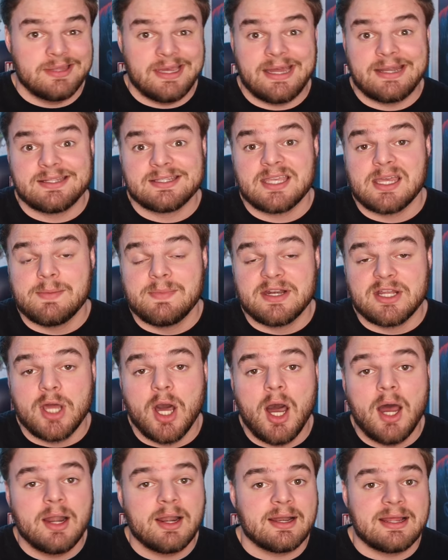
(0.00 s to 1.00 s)
That has come and
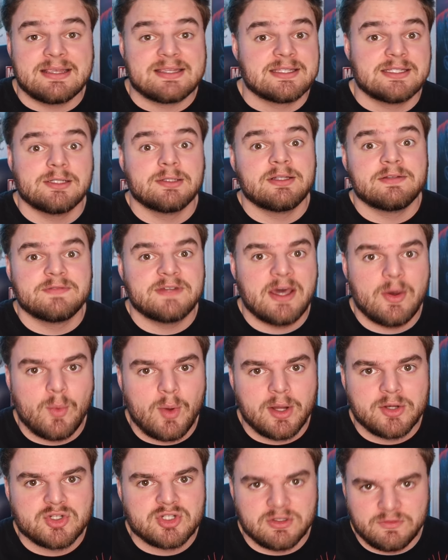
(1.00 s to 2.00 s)
gone, and I still have not
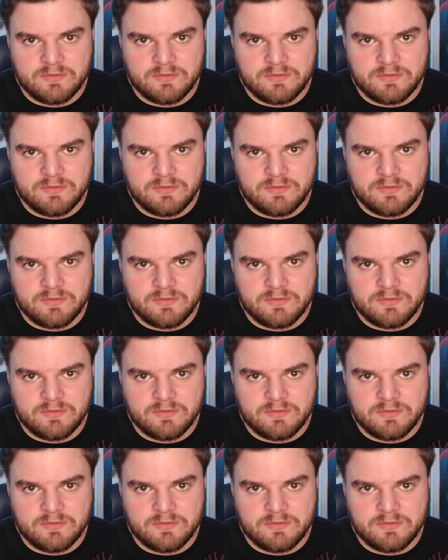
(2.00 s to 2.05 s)
watched